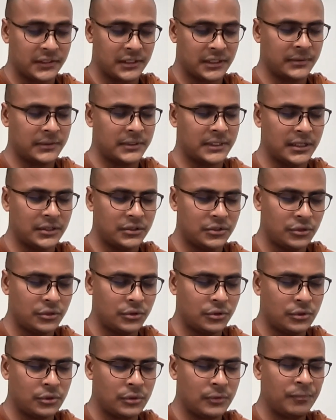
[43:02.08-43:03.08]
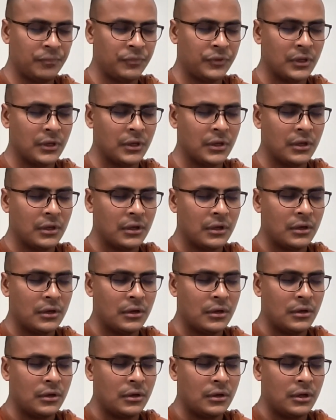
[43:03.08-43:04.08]
time said to you,
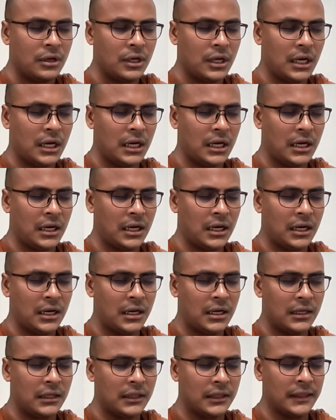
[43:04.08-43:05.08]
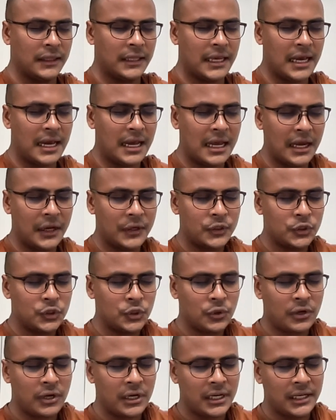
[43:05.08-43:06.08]
they are
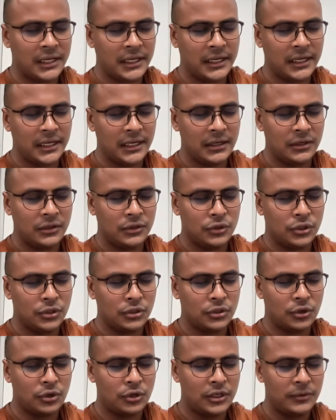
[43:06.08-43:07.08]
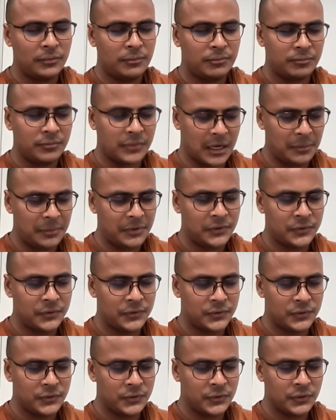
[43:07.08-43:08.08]
actually not only,
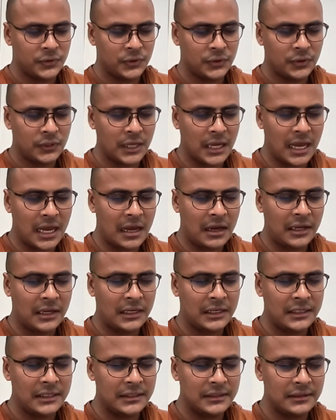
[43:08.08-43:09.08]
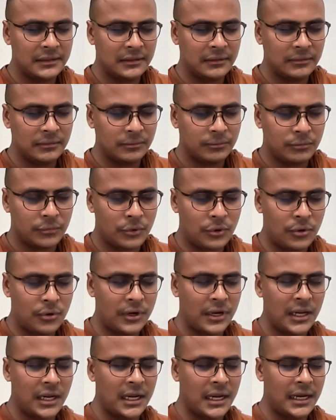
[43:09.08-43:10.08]
they are in
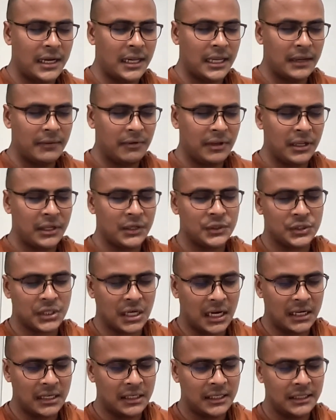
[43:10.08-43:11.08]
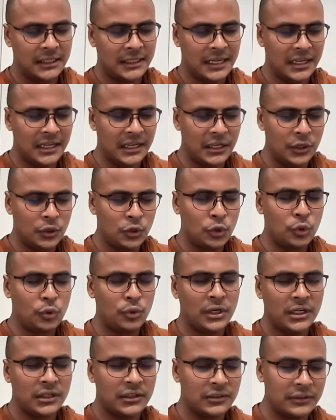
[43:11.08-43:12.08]
morning and evening chanting, they are
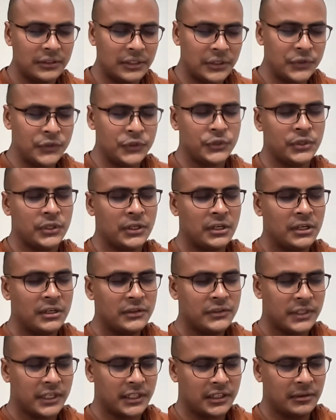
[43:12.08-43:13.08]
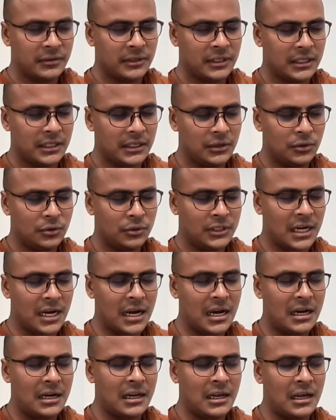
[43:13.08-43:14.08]
included this the
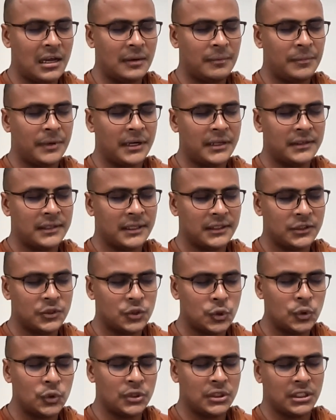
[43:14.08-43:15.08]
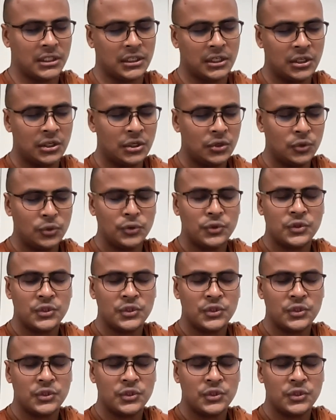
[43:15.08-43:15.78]
Anapanasati Sutta to